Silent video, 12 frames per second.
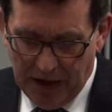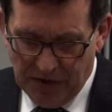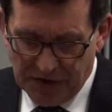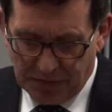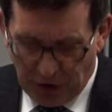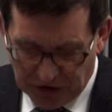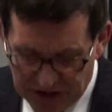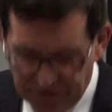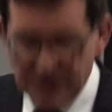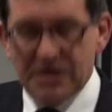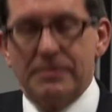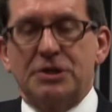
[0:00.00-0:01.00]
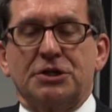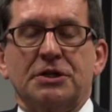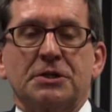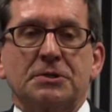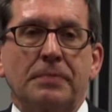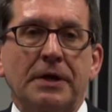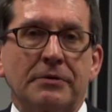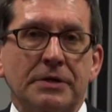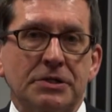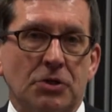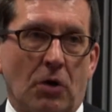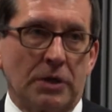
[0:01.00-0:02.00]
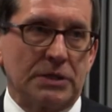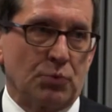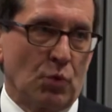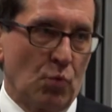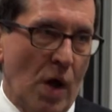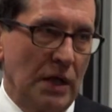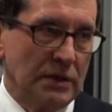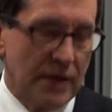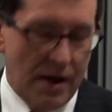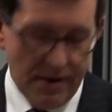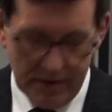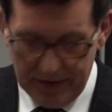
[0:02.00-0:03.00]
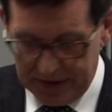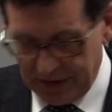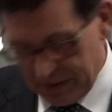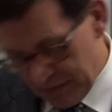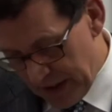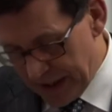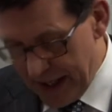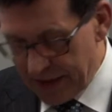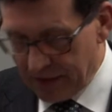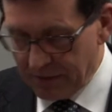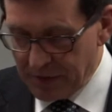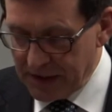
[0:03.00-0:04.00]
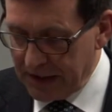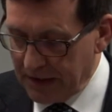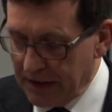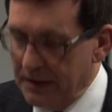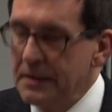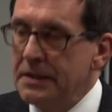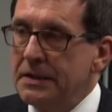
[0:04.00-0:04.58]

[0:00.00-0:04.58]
The Productivity Commission, as Peter and his colleagues would well know, and again in particular